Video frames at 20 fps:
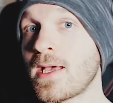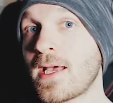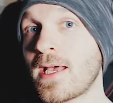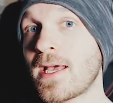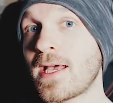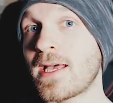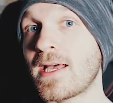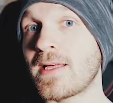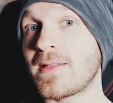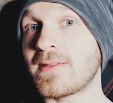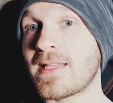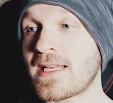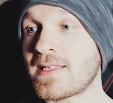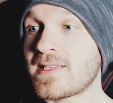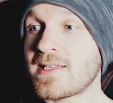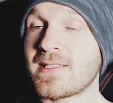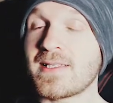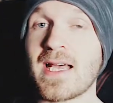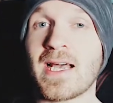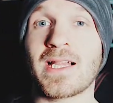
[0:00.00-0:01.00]
And
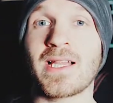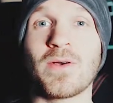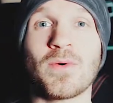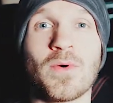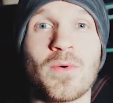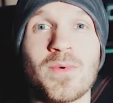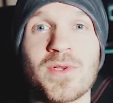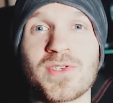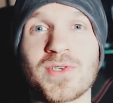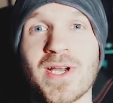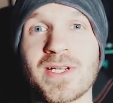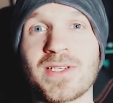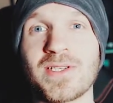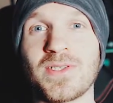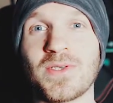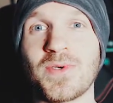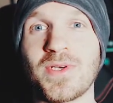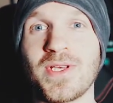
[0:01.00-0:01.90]
that's exactly what we tried to do